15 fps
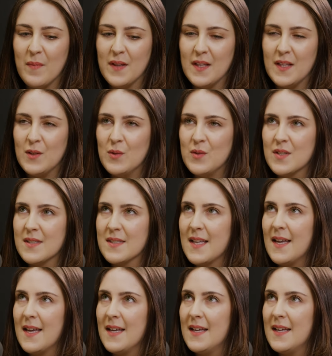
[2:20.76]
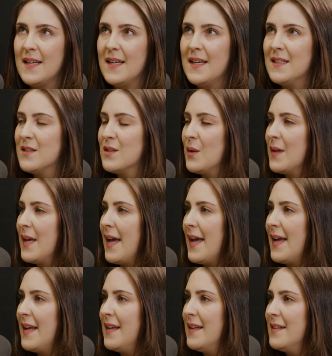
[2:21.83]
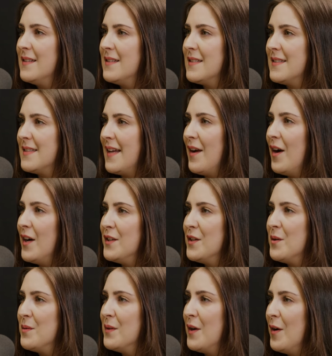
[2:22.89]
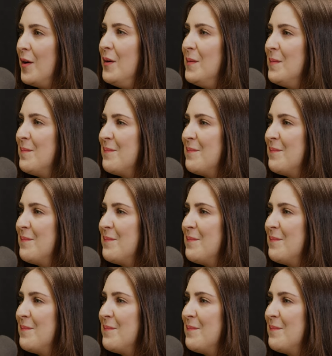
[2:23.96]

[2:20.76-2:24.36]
you just say, it's okay to say, I don't know.